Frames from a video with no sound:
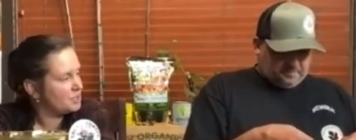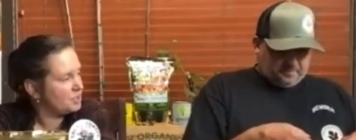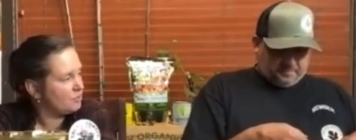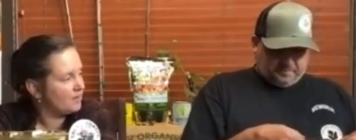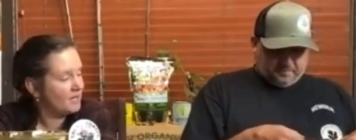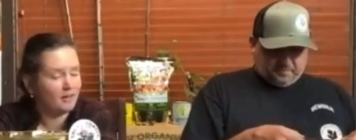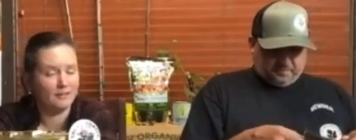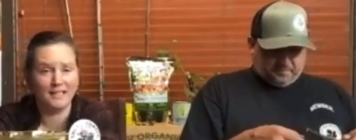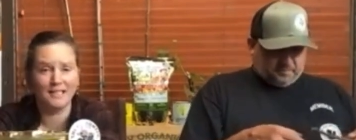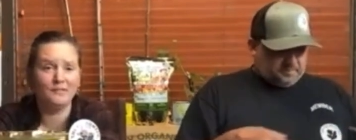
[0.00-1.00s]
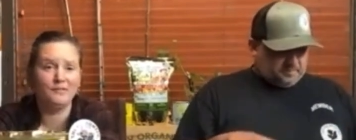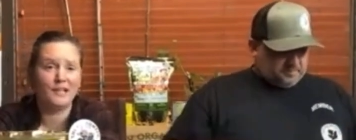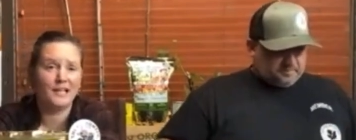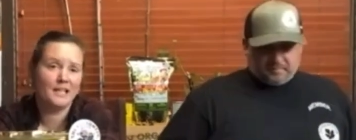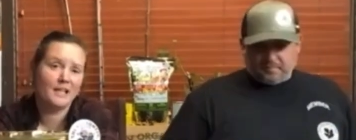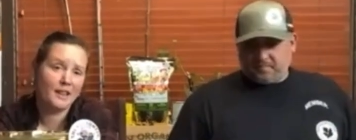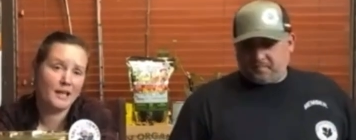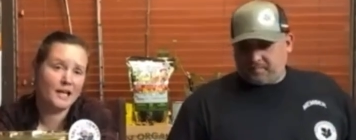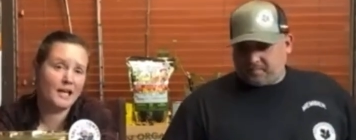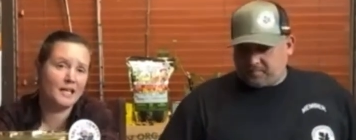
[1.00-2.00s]
Speaker 1: to do with how lignified
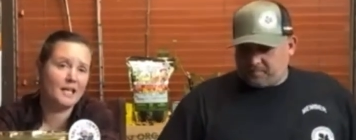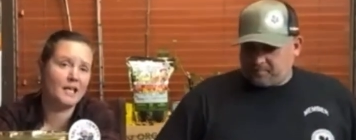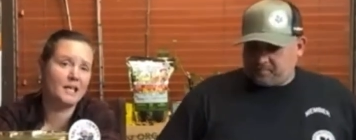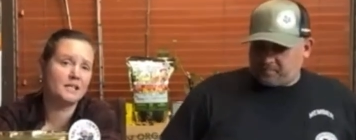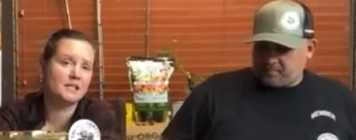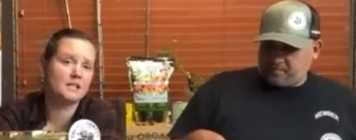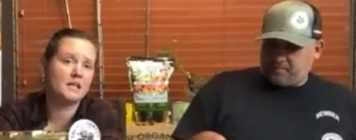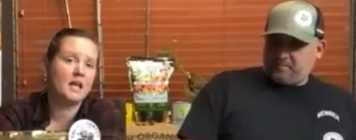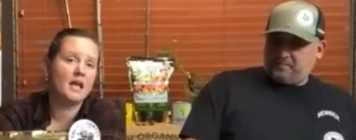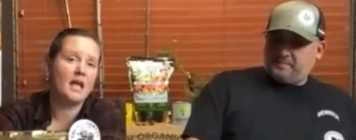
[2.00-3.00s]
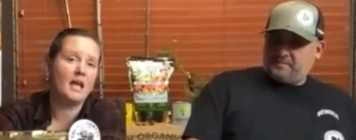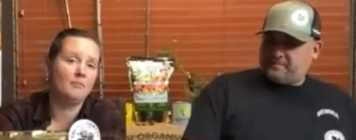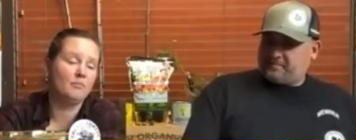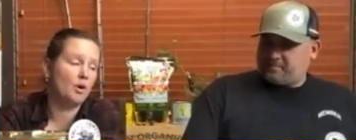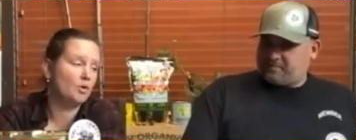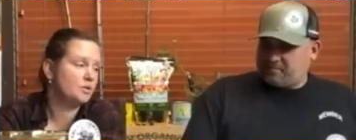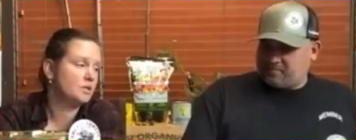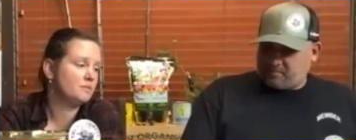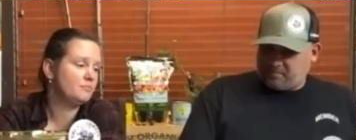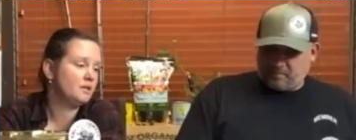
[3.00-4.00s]
the cutting is. And
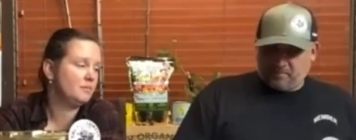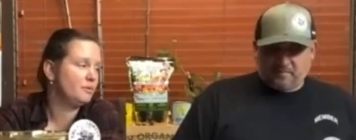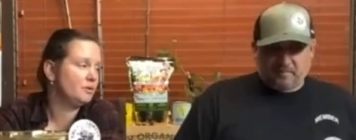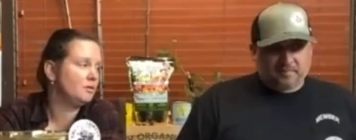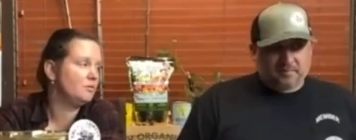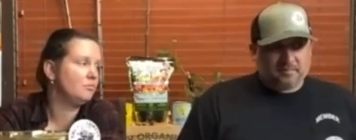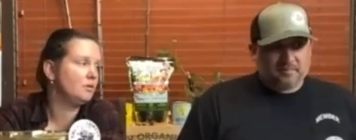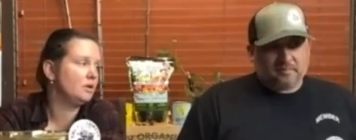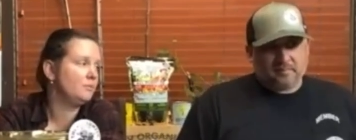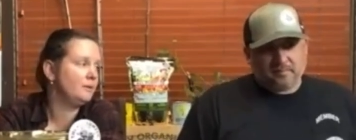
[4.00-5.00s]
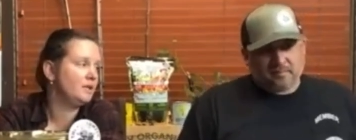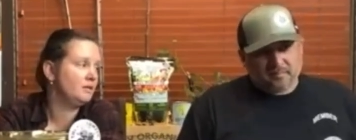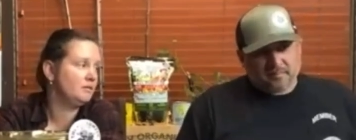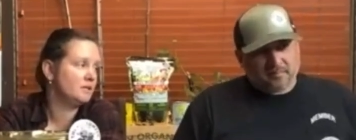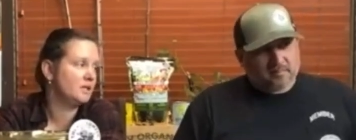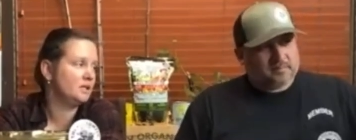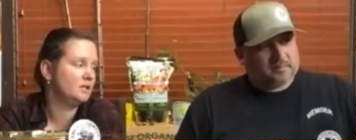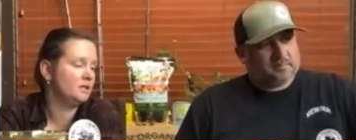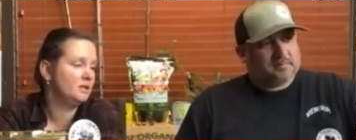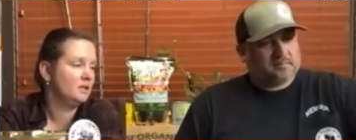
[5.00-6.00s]
most people will be
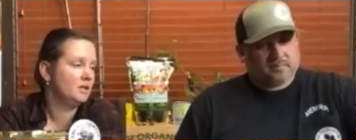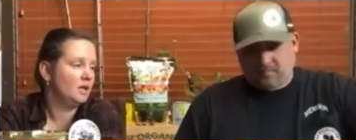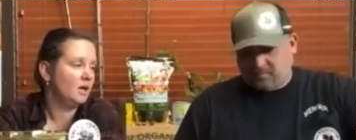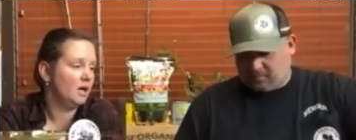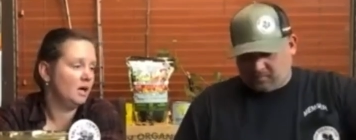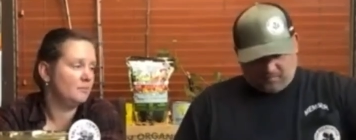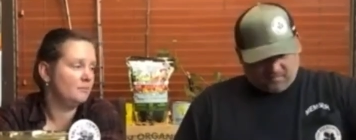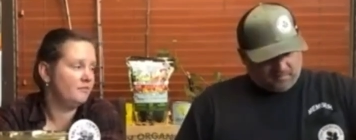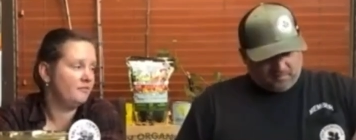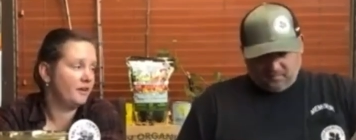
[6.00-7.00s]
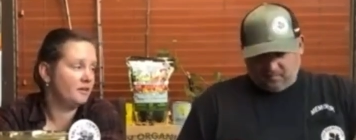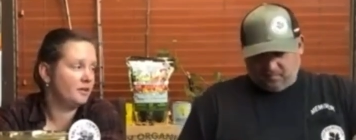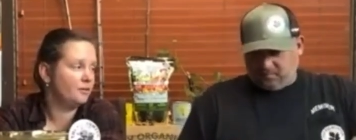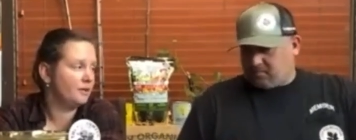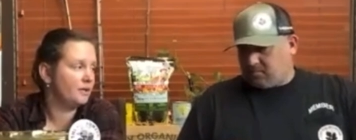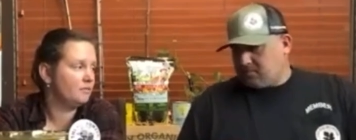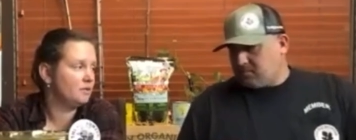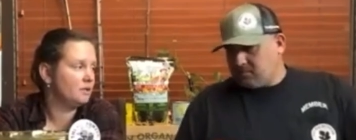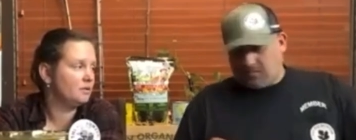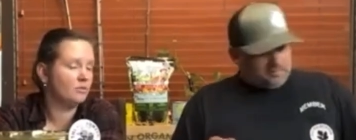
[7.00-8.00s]
using um, fairly
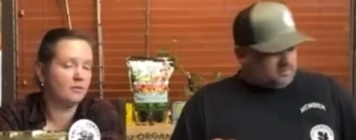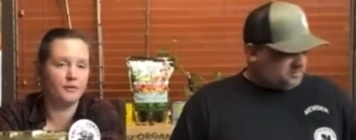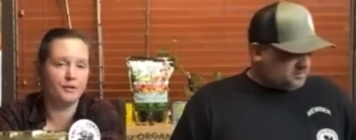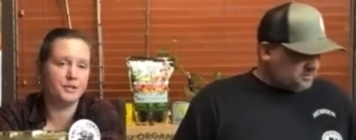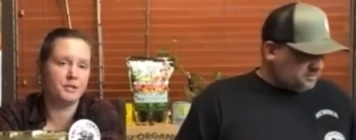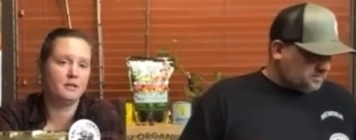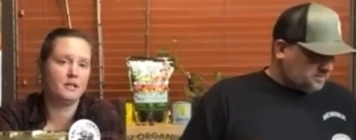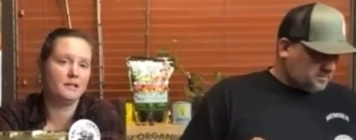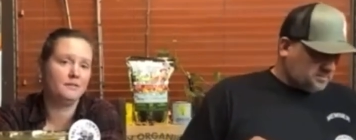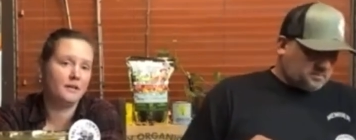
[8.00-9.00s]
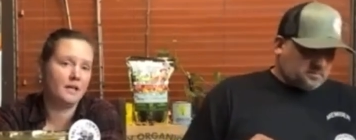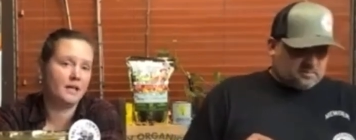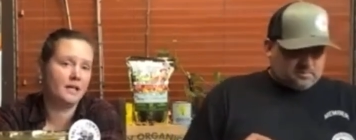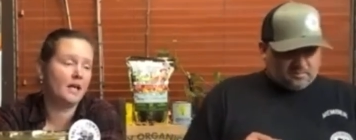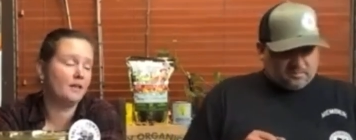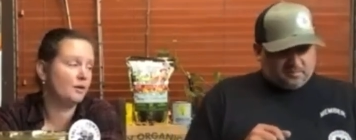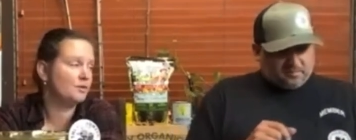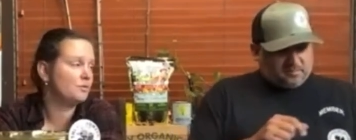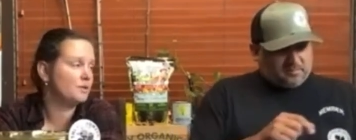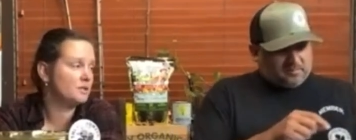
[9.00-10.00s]
greenwood or first year lignified, and
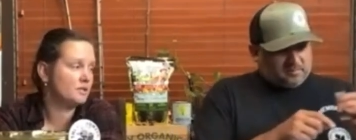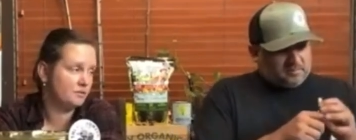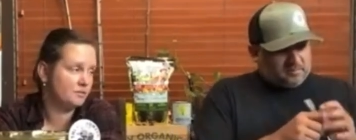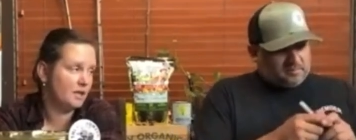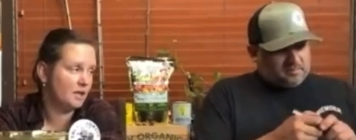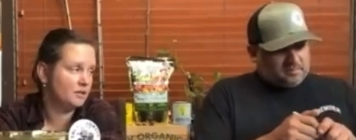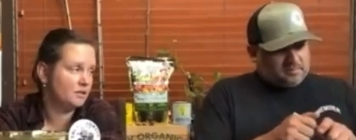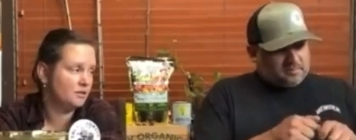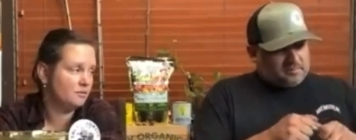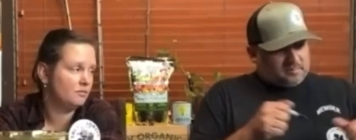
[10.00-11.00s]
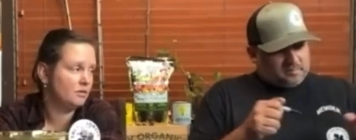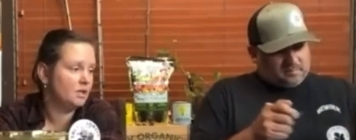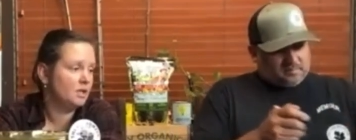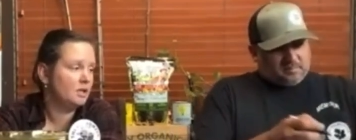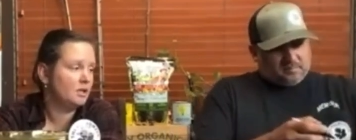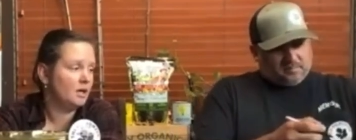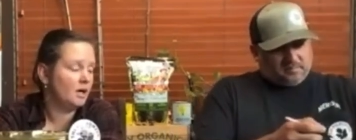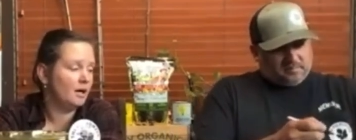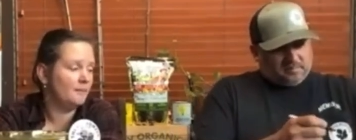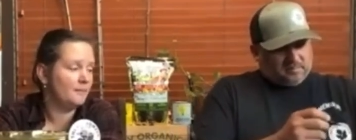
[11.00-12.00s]
those ones do tend to
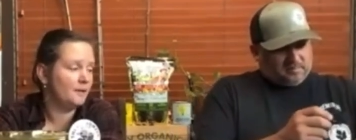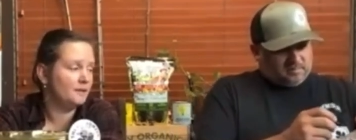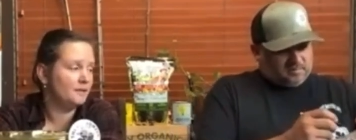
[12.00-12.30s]
um,